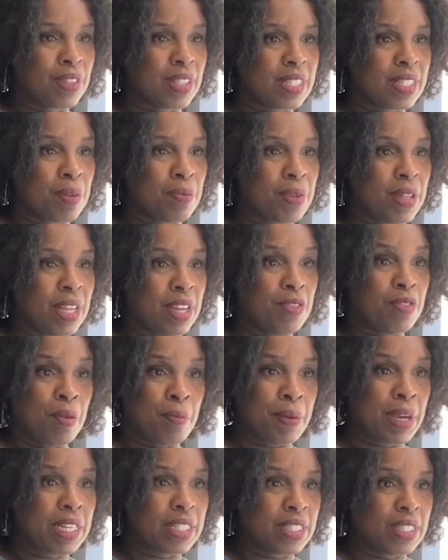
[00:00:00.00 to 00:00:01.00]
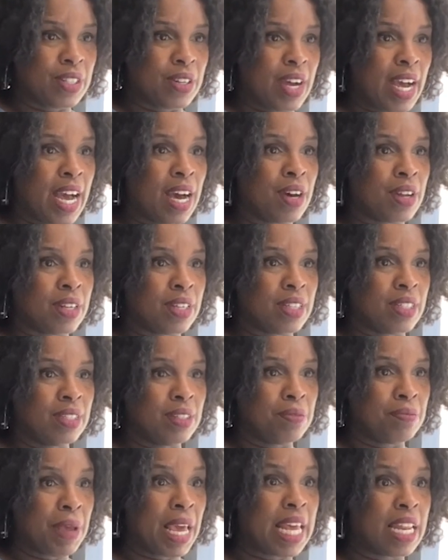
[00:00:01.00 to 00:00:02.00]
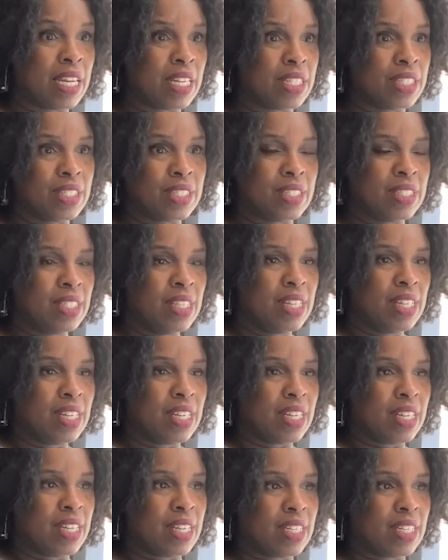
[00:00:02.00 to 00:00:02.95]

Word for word: some of the information on how to manage yeah.